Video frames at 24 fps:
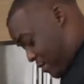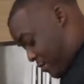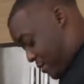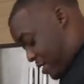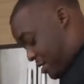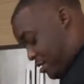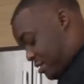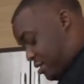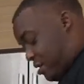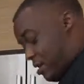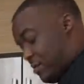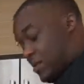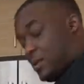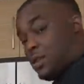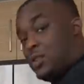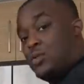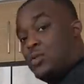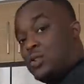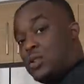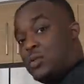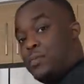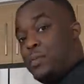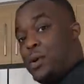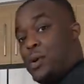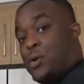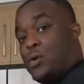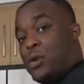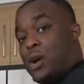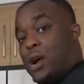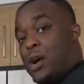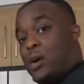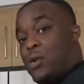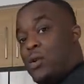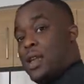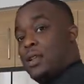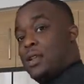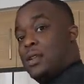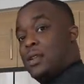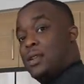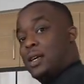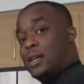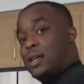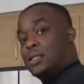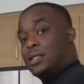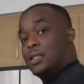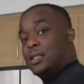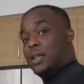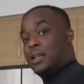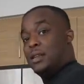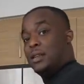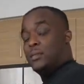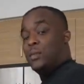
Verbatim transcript: My stomach used to poke out and it doesn't anymore.